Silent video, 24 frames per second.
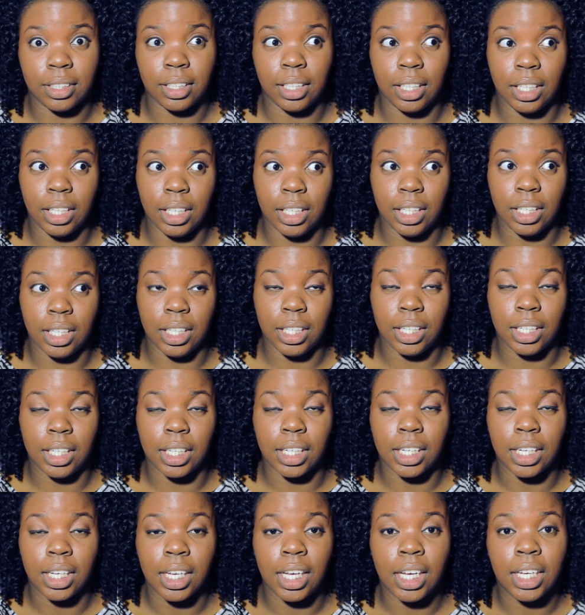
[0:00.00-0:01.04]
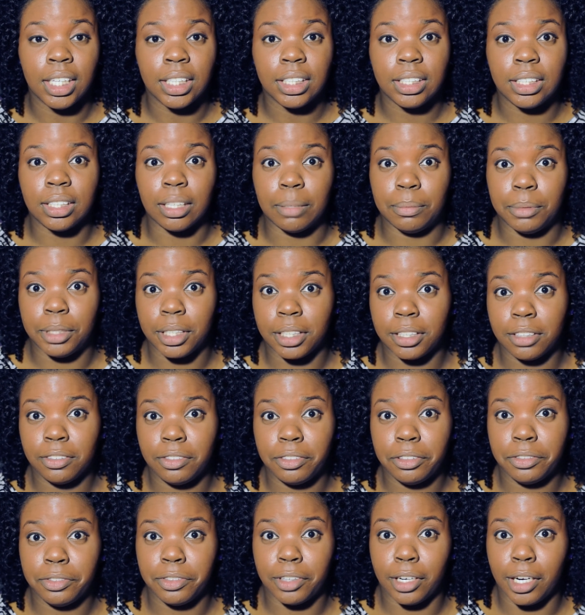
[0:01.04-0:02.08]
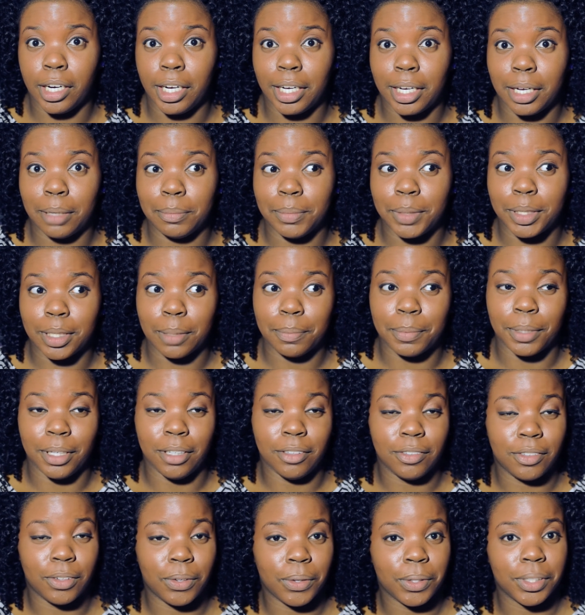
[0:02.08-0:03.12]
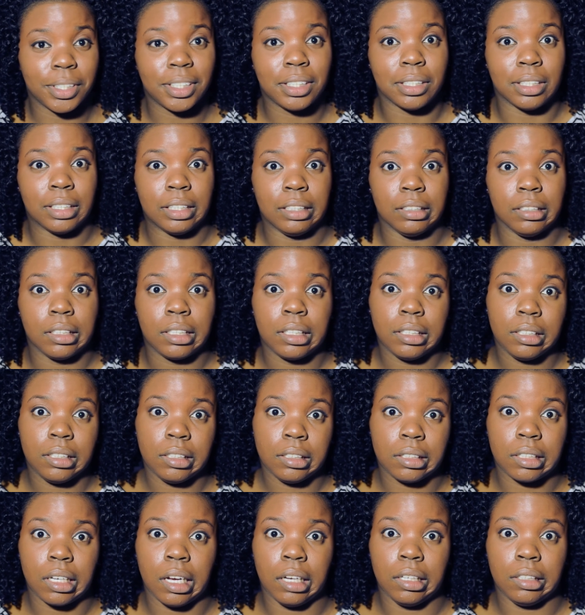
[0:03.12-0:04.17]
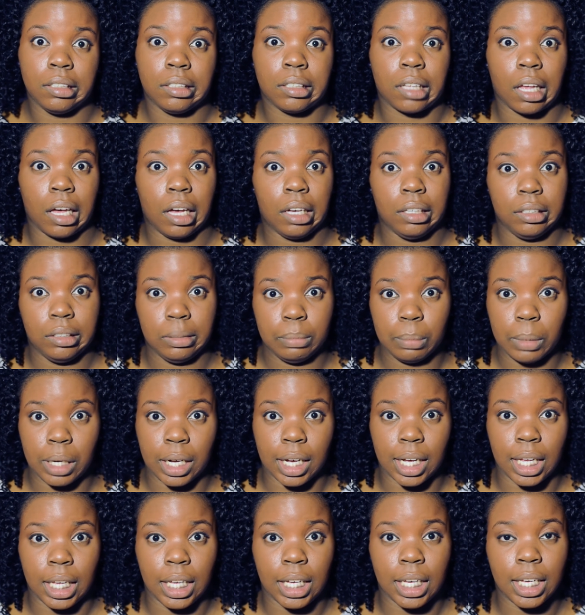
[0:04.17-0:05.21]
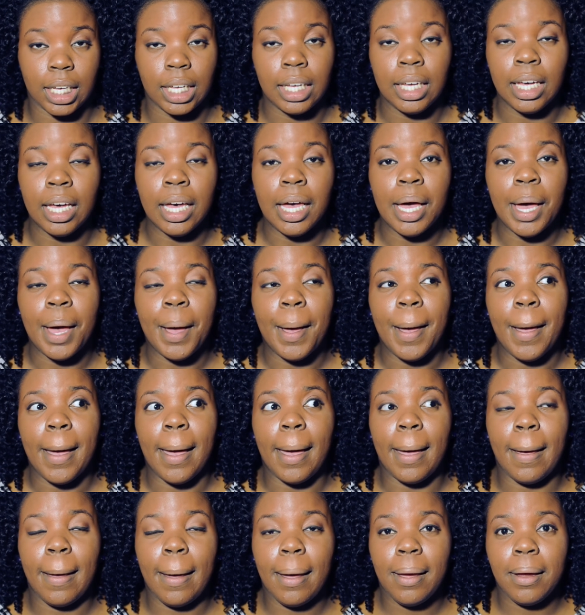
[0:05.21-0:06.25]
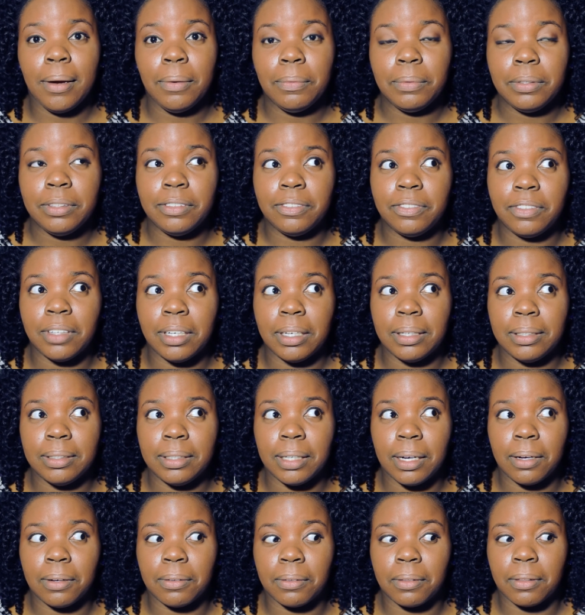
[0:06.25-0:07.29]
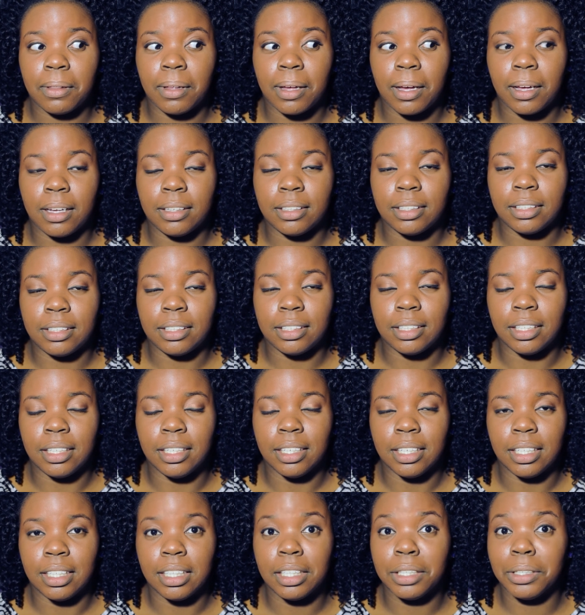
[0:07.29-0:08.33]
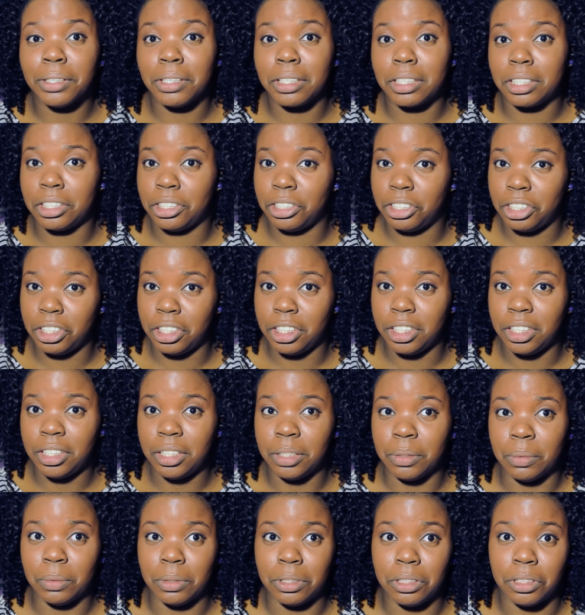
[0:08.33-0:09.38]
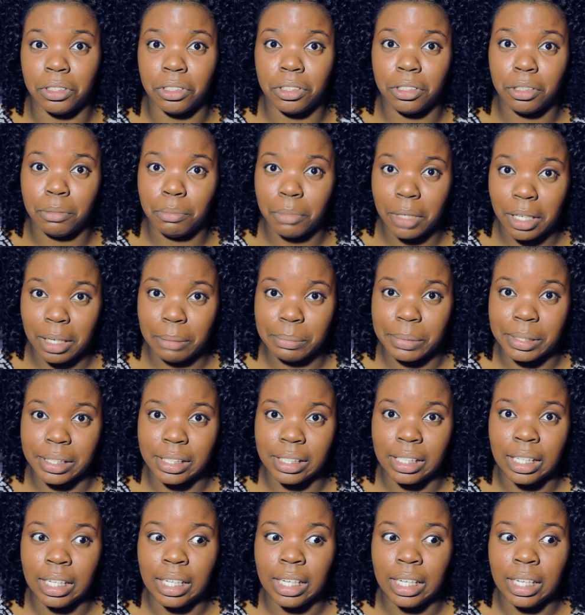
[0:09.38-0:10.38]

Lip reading: the subject of Safari comes up, and of course Lyrica just kind of skates by it, and we find out that Lyrica G, which is the mama,